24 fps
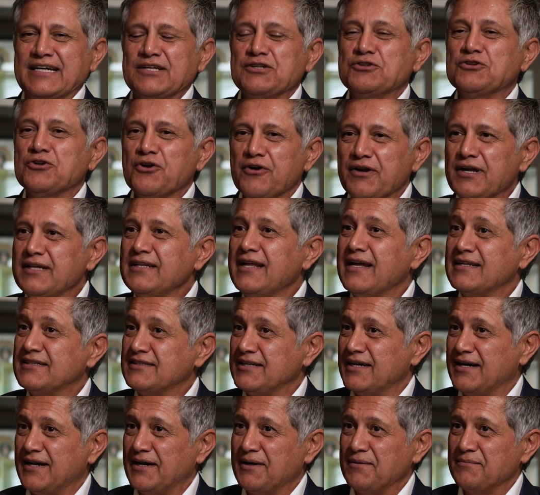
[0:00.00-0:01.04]
During that
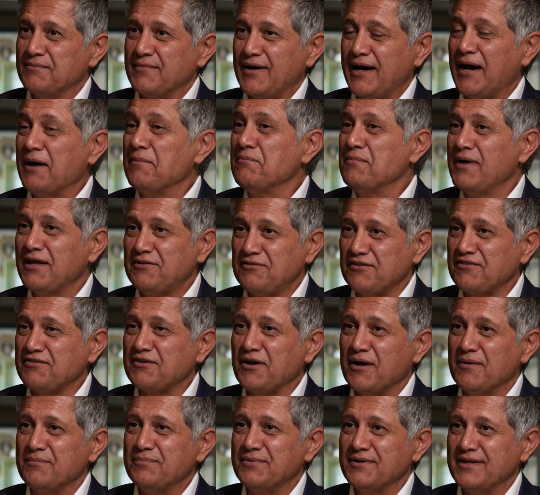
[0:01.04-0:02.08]
time, I met this
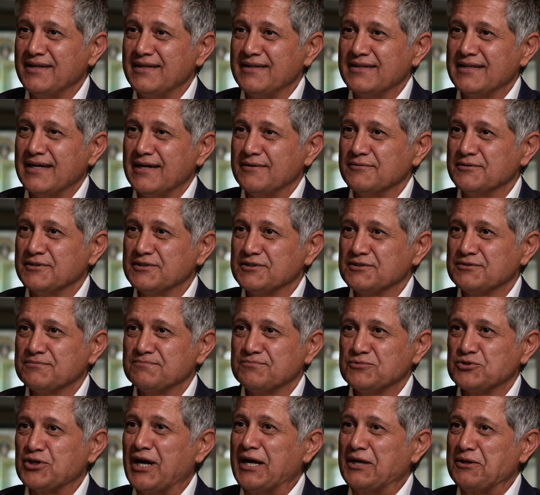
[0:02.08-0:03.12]
company that was
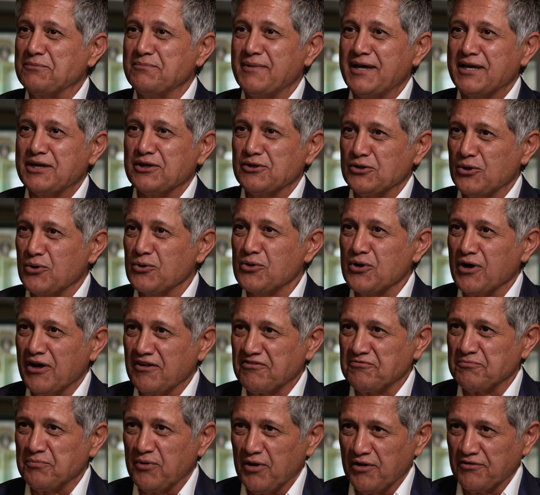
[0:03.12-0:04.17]
trying to make a
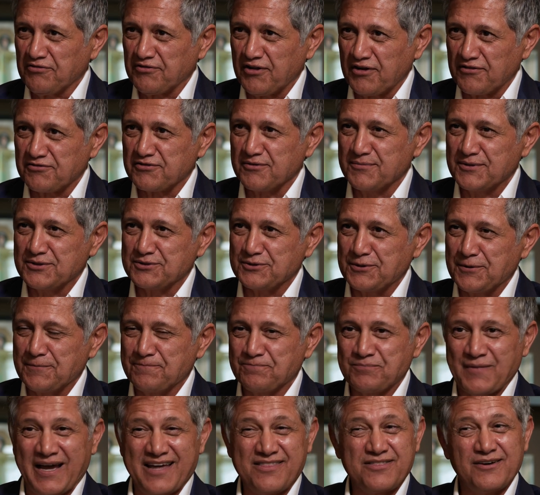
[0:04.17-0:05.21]
low-cost pulse oximeter.
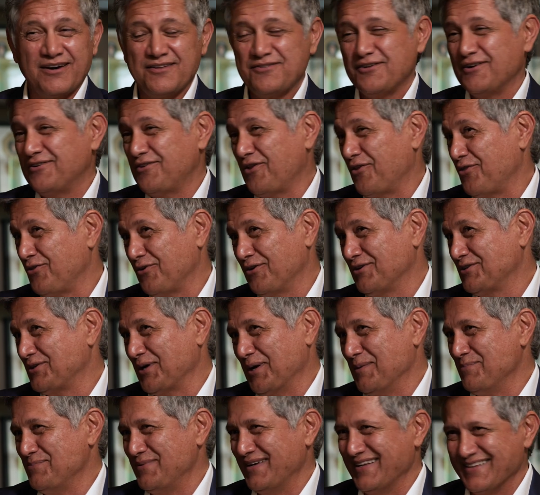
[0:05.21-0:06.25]
I thought they're the third
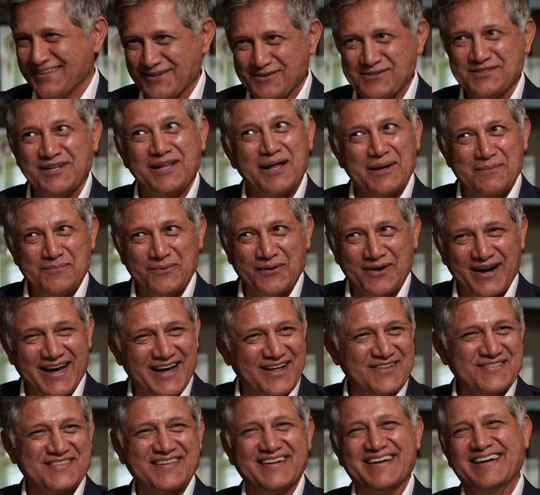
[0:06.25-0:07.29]
company. There was a lot more
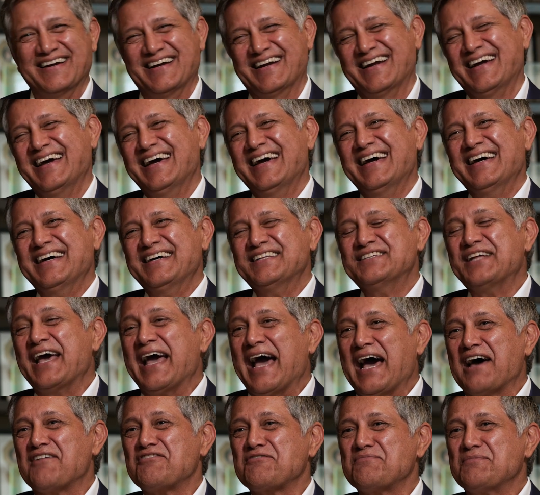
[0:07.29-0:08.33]
out there. They
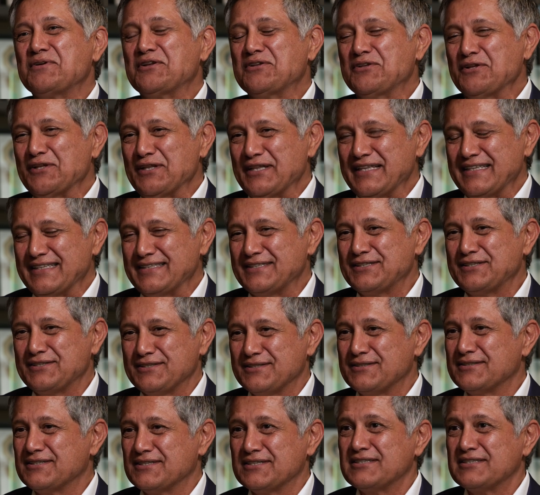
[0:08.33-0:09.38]
asked me to
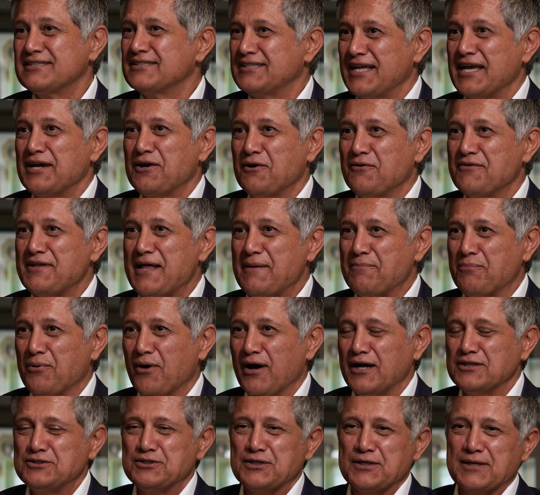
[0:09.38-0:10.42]
take over that
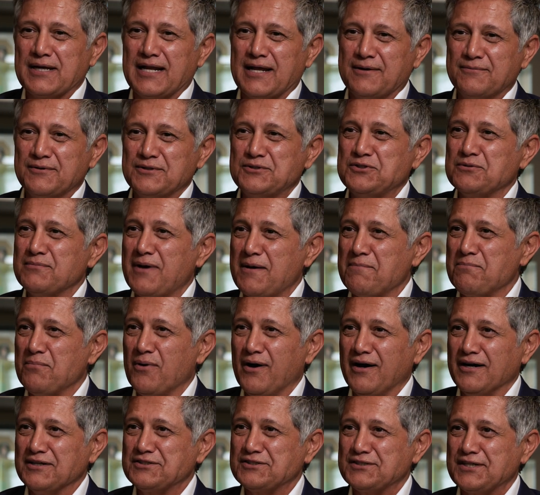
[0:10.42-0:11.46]
project, and I went to my
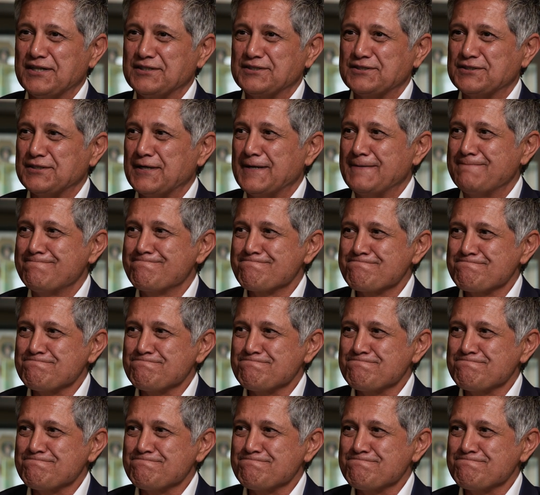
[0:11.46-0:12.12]
boss and I said,